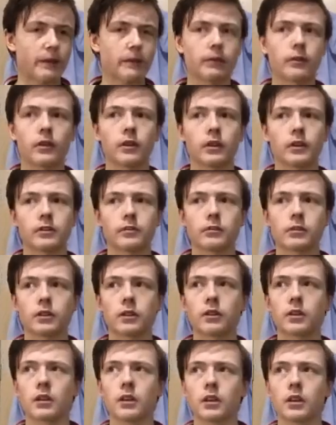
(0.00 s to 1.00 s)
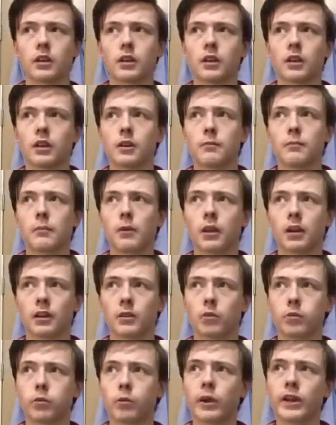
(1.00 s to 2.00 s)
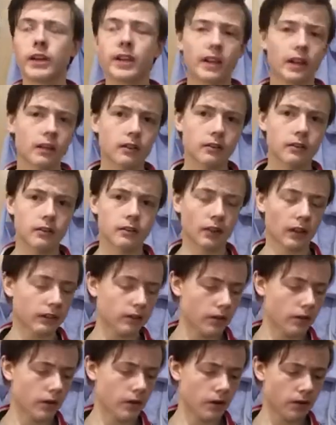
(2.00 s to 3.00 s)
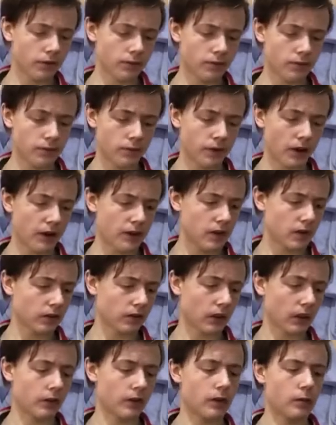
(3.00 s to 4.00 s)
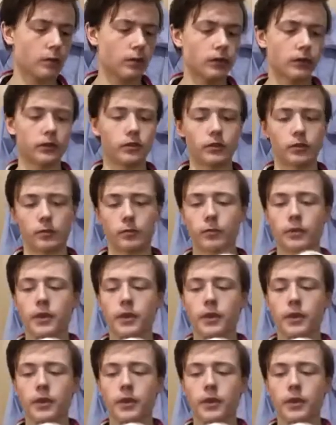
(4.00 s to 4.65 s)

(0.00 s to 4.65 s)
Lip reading: Not last week, more like weekend, Friday, Saturday, one or two.